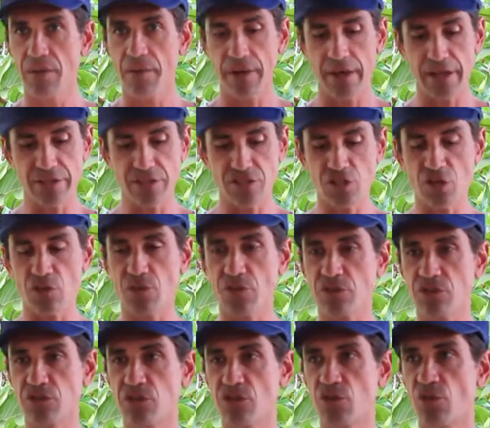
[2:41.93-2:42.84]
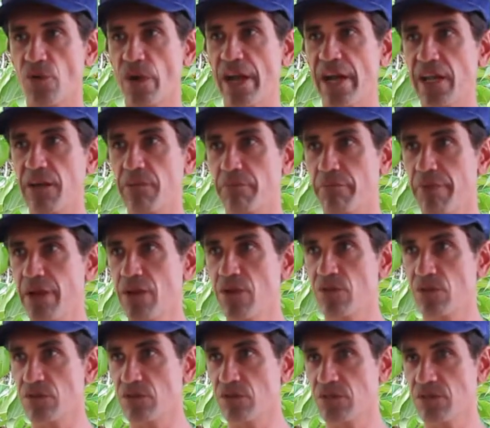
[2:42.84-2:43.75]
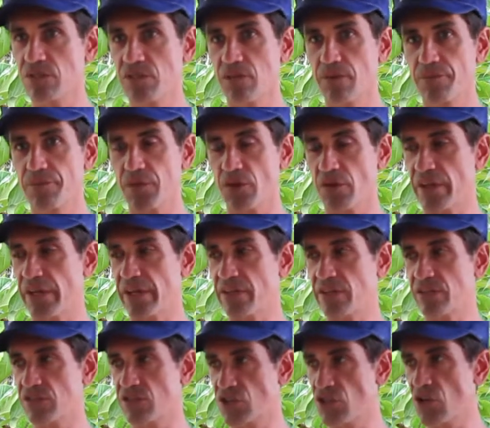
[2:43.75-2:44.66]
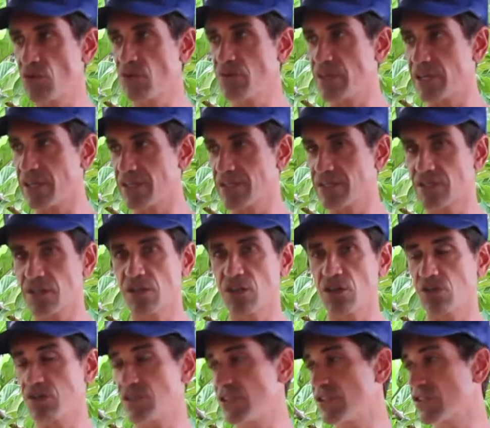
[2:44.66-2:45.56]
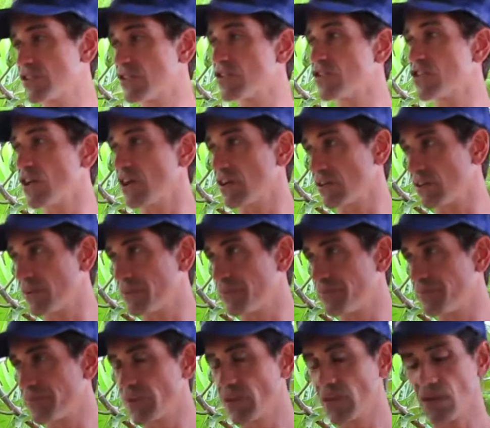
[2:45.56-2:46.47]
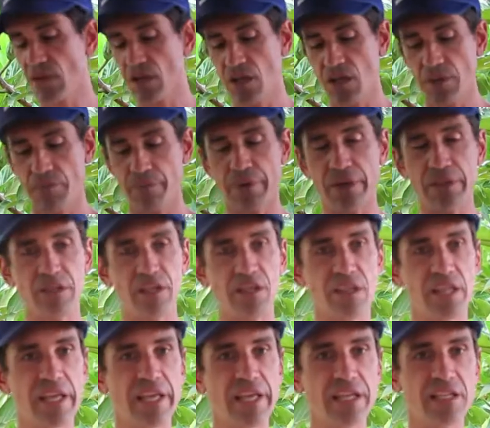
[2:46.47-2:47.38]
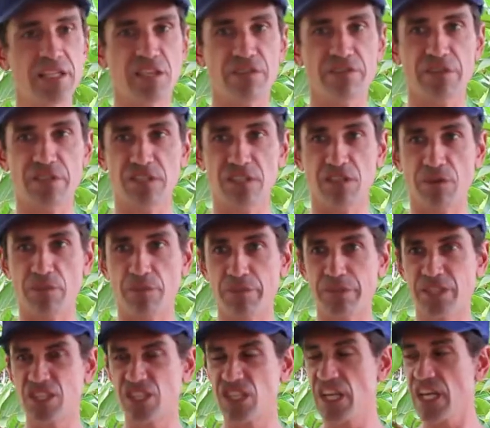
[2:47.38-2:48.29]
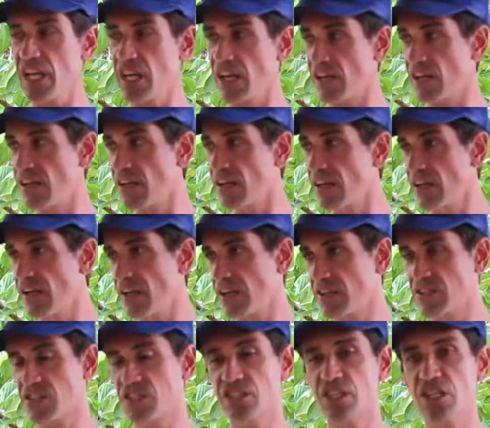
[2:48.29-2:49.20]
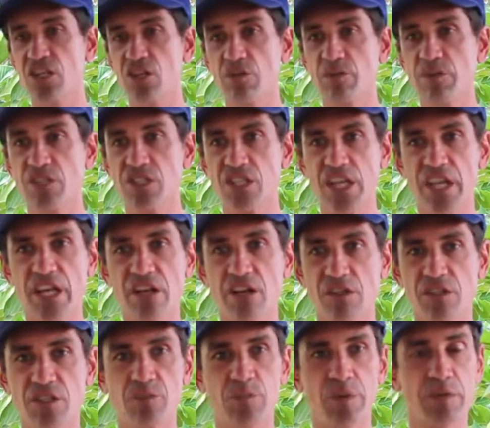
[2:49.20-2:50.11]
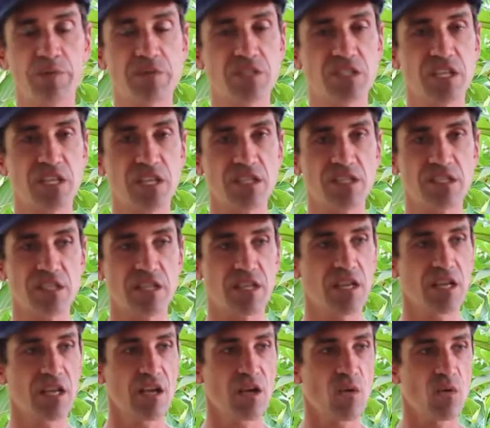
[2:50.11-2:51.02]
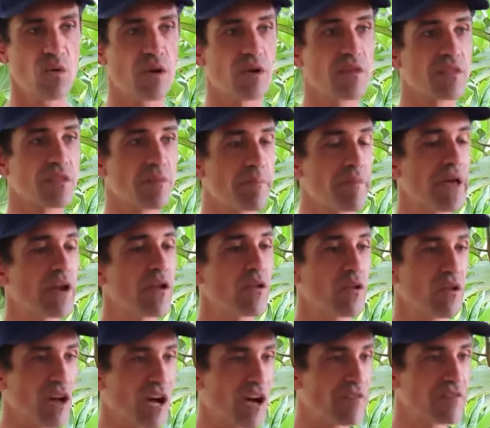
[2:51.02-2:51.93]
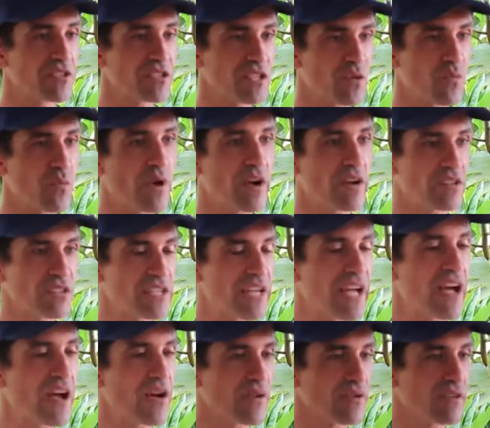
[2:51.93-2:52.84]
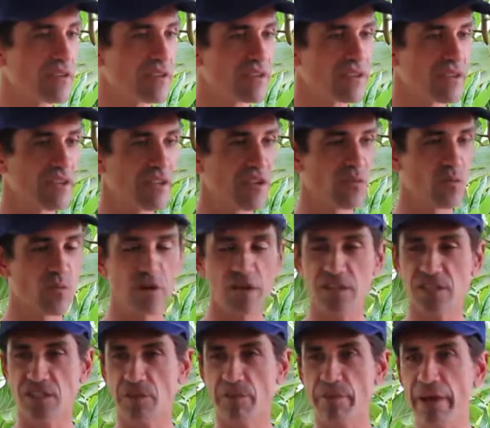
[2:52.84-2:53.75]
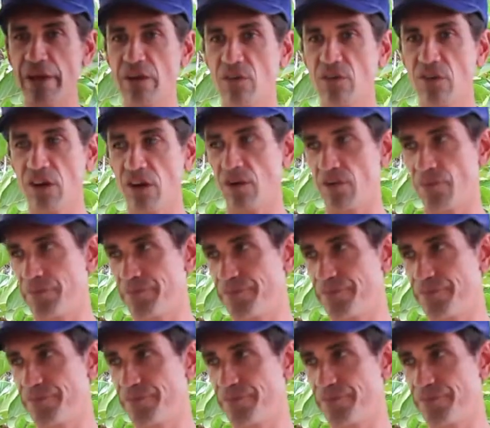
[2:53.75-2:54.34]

And so those granite minerals, or the stone dust, goes into the chocolate. But the thing is, if it's a machine, a steel machine, all these big machines, the metal obviously wears down. Where does the metal go?